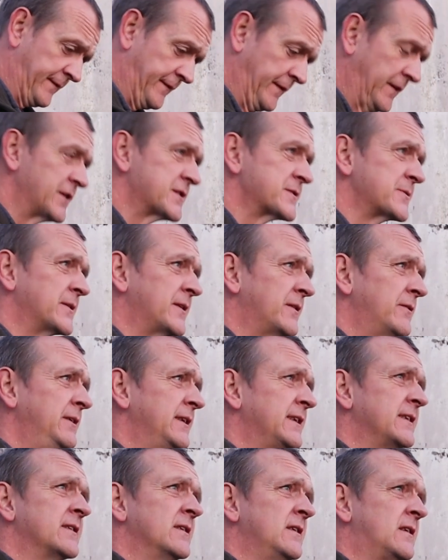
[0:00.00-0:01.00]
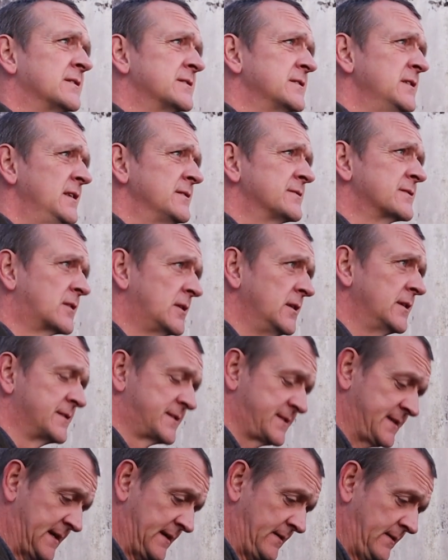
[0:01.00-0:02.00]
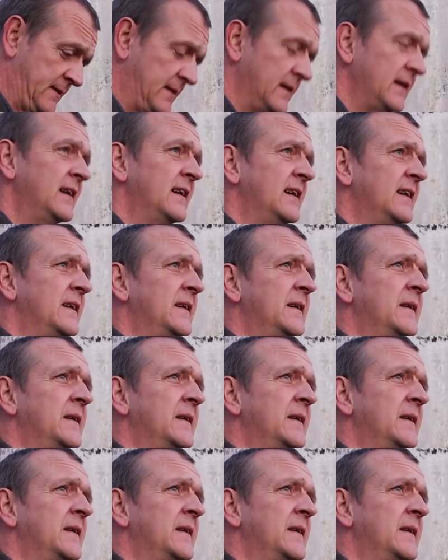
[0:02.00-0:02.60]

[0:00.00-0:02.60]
That first one I really do like. There's loads of colours there,